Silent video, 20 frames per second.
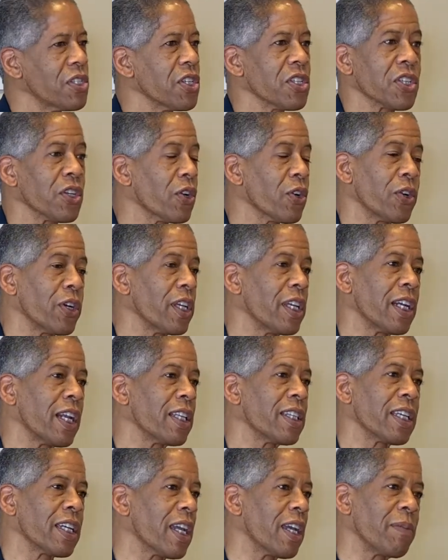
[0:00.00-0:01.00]
just learning.
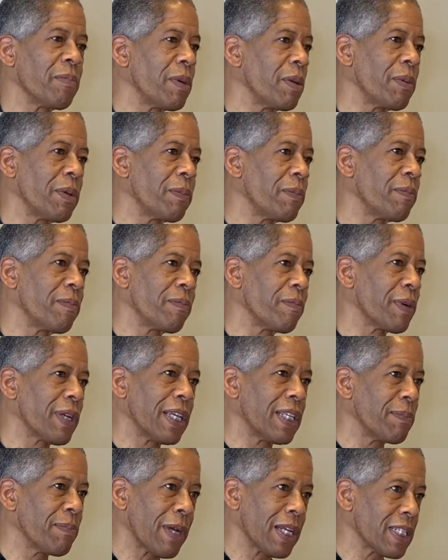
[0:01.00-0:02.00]
I think I maybe
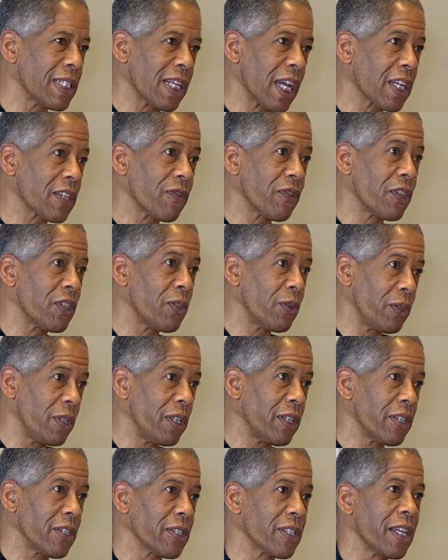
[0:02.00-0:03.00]
played my sax for 2
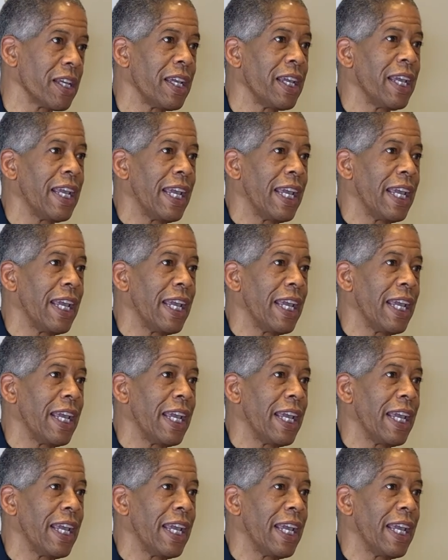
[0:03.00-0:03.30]
years.